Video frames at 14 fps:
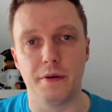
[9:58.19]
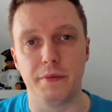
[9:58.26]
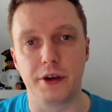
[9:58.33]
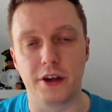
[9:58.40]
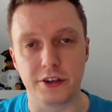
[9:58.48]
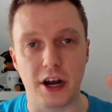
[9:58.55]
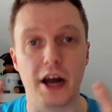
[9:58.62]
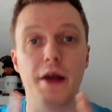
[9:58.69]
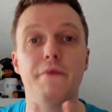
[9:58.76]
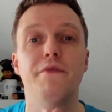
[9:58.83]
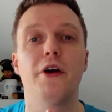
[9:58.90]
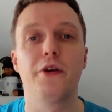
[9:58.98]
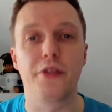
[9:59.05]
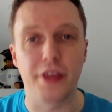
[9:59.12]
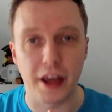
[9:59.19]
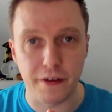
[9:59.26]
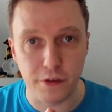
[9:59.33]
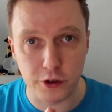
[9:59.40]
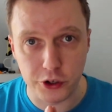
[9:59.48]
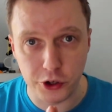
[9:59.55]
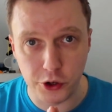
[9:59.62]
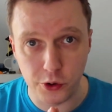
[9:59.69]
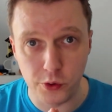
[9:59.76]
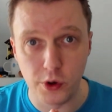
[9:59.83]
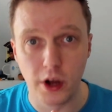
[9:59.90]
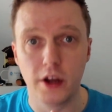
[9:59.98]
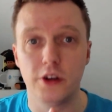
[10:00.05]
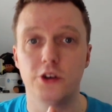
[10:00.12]
because I am very thankful to you
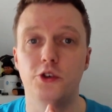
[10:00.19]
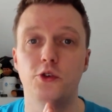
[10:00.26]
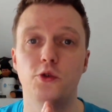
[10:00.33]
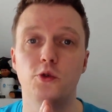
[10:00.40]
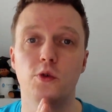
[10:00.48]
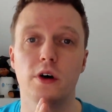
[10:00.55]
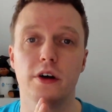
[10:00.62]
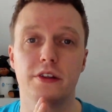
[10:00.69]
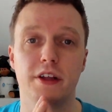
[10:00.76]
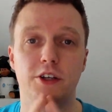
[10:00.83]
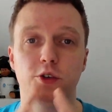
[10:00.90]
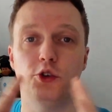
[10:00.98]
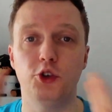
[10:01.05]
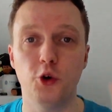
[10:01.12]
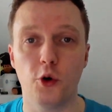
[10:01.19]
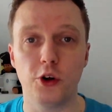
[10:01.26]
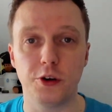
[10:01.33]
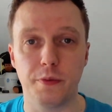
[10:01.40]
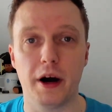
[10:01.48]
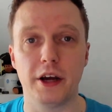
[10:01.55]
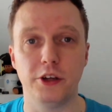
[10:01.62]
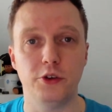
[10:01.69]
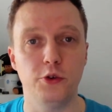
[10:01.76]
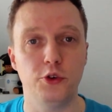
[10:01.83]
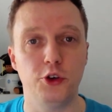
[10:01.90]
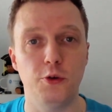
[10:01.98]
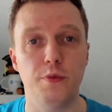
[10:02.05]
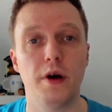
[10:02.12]
to uh, that you joined my
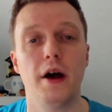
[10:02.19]
YouTube